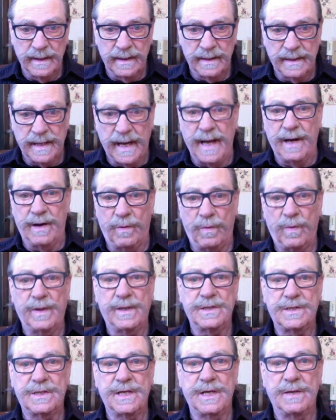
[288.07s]
Now, what
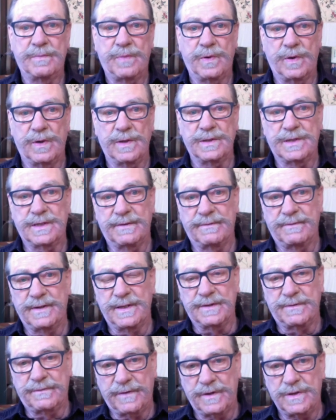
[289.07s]
is the importance of
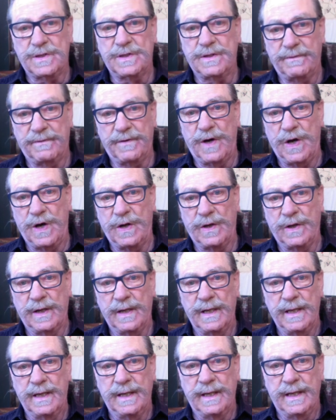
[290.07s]
this? First of all,
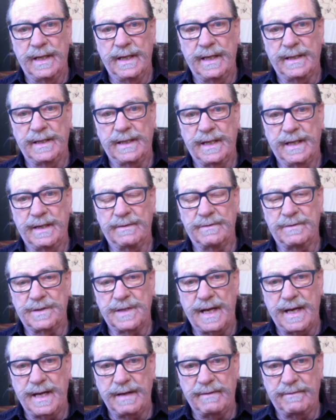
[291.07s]
it
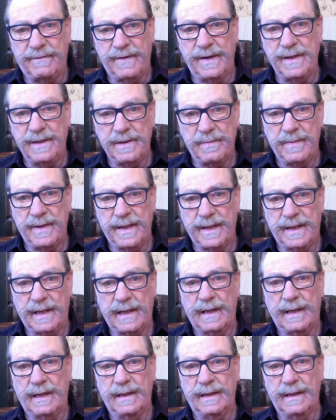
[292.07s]
gives a
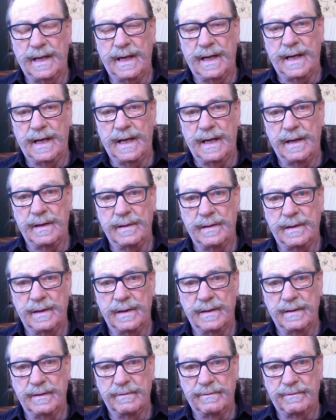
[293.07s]
fundamental
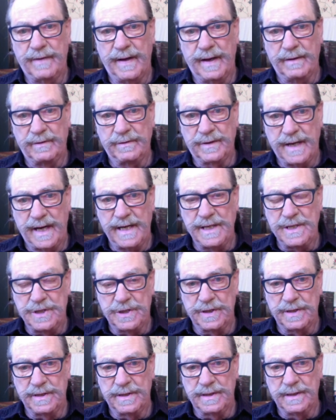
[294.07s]

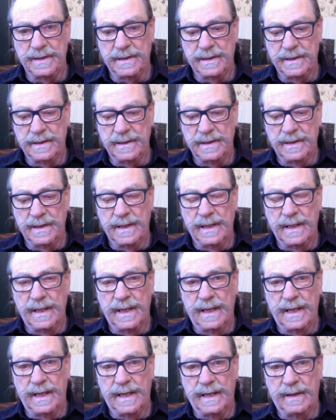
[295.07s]
foundation,
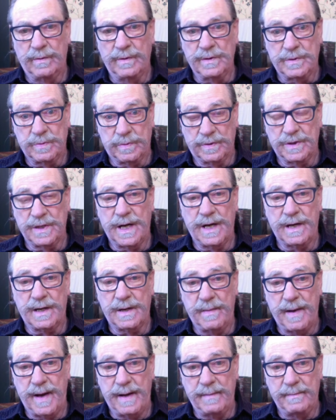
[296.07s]
which we'll talk
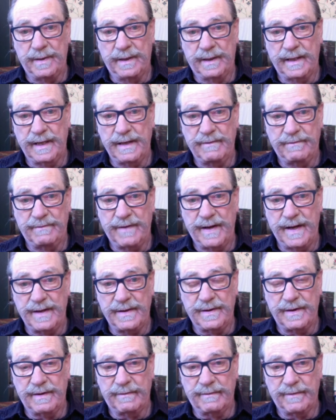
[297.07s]
about belief, faith
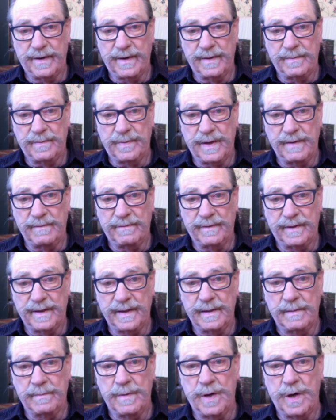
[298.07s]
here very briefly
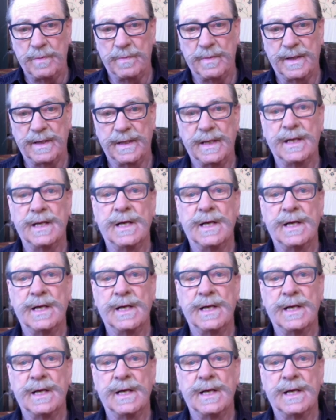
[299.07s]
in a moment.